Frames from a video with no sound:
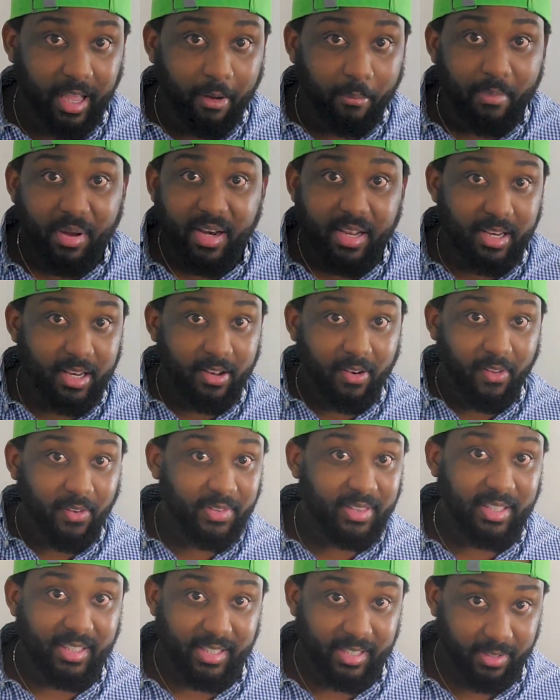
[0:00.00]
But in a
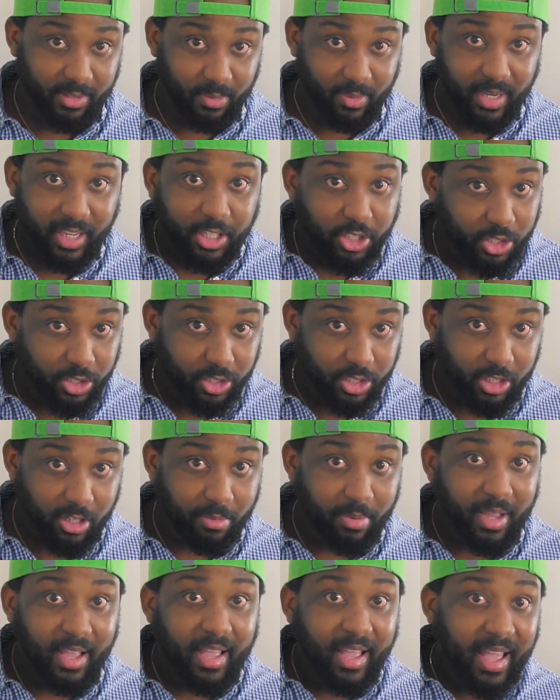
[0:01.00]
long distance
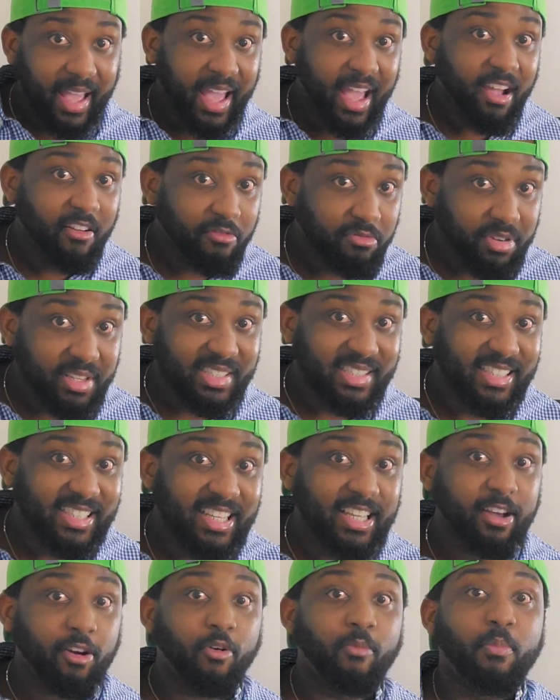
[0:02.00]
relationship, every
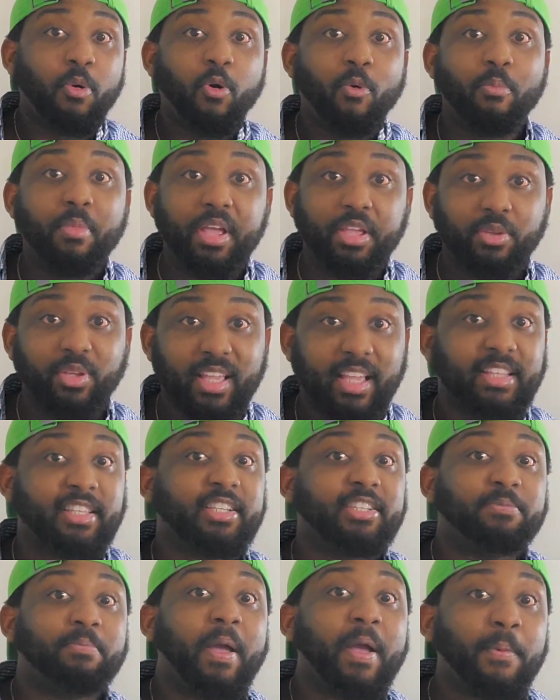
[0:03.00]
single moment you get to
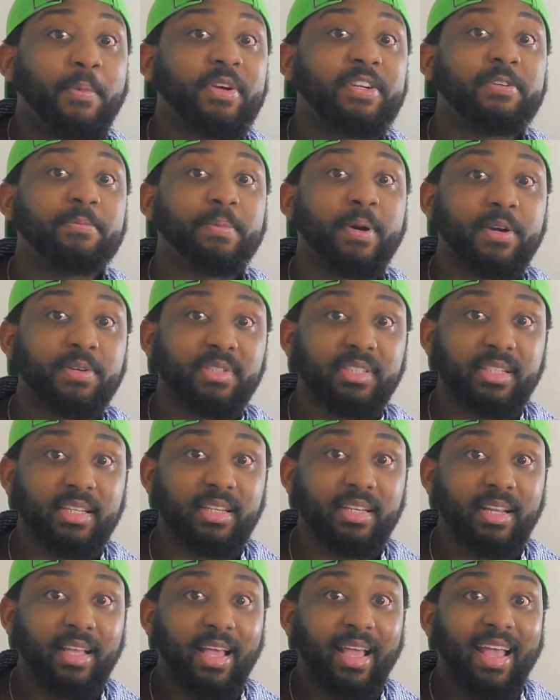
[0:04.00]
spend with the
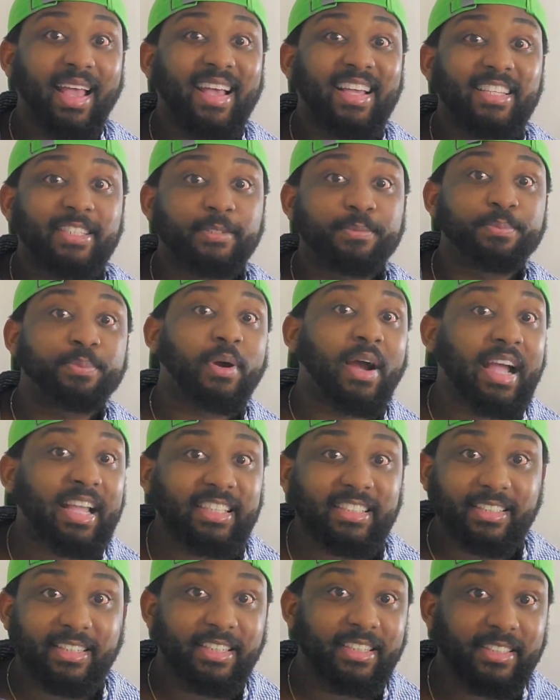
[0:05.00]
person is
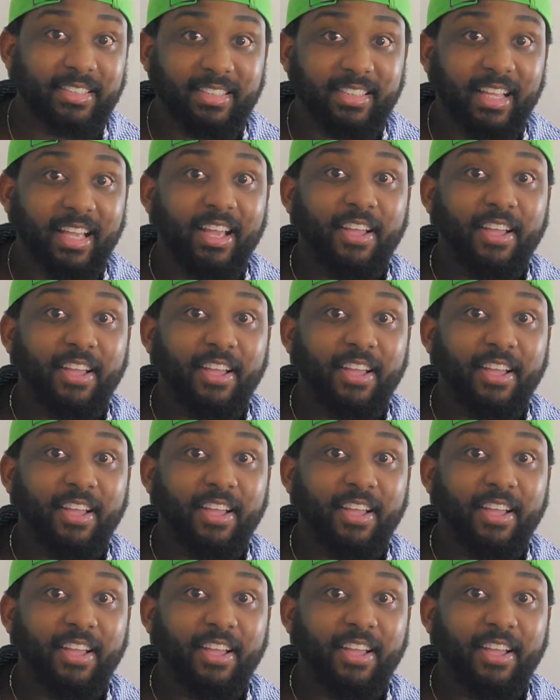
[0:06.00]
priceless.